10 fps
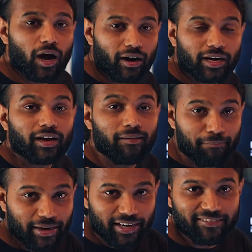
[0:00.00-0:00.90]
are a
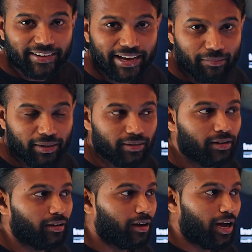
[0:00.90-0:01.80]
competitive gamer,
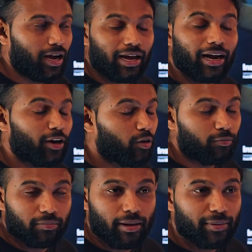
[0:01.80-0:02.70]
I don't
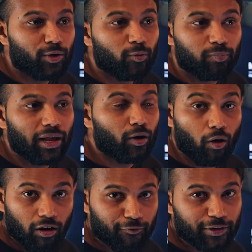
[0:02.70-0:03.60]
know, maybe you play
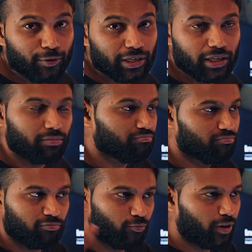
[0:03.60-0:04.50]
Call of Duty,
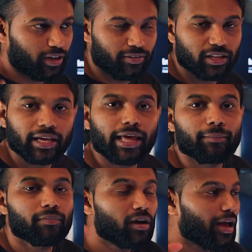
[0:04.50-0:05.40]
whatever the
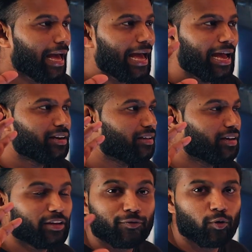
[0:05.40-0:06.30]
game, and
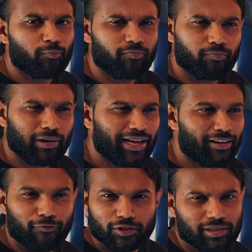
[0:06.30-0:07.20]
if you
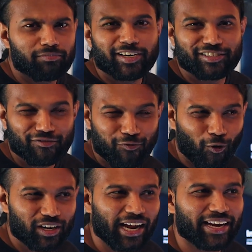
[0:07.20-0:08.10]
play for some reason
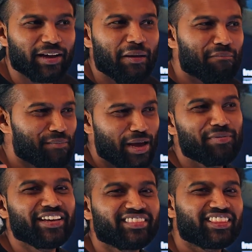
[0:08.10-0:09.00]
Fortnite,
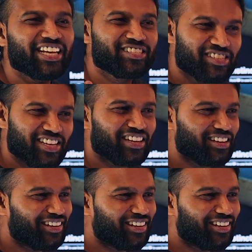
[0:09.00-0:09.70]
maybe this